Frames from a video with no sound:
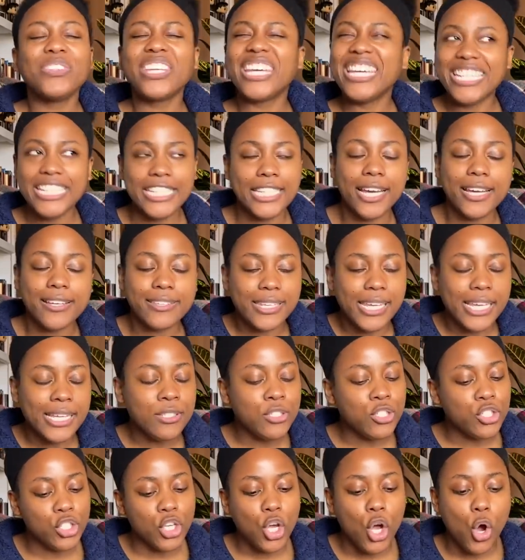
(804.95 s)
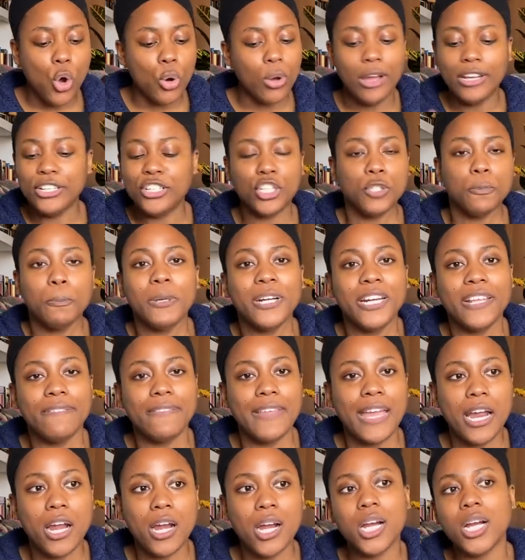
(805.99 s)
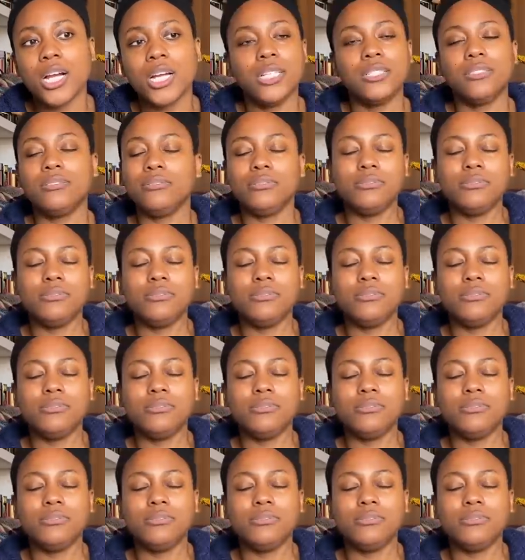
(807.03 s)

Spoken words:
It doesn't. So just put it there.